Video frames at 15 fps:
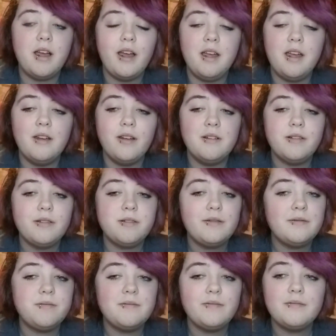I
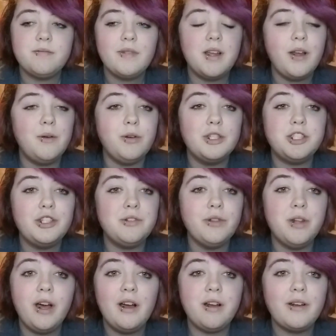
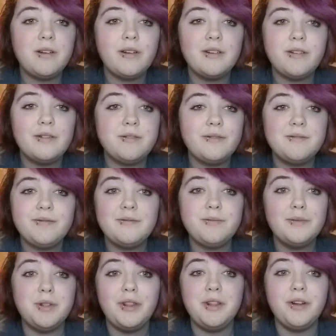wish you luck
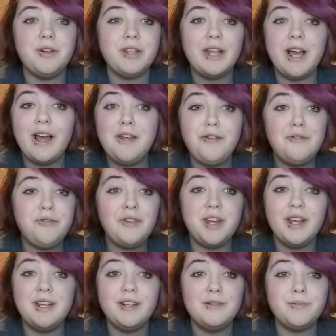with your
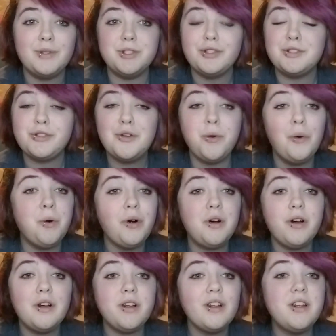life and with
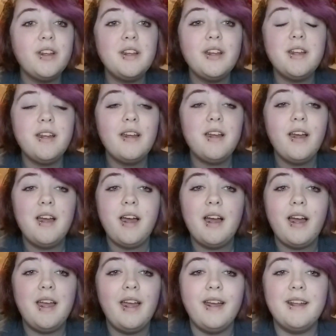school,
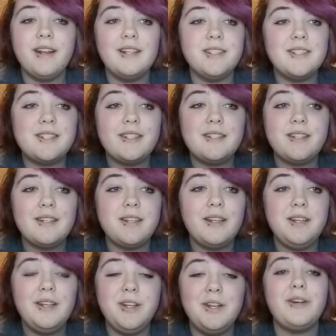and
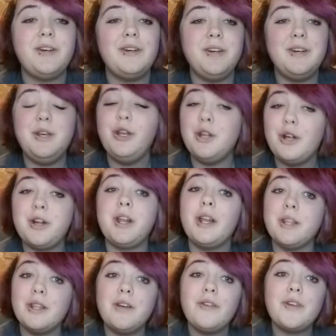you're
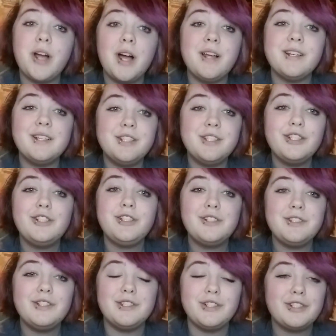gonna love
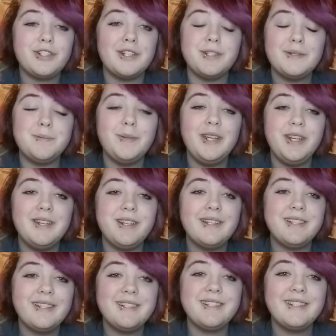college. Just trust me.
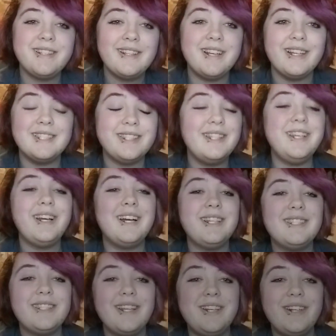I'll see you
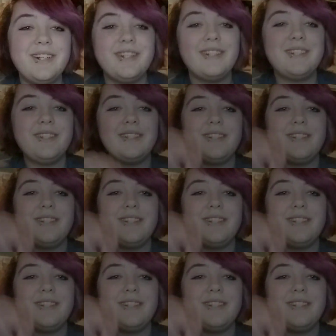guys later.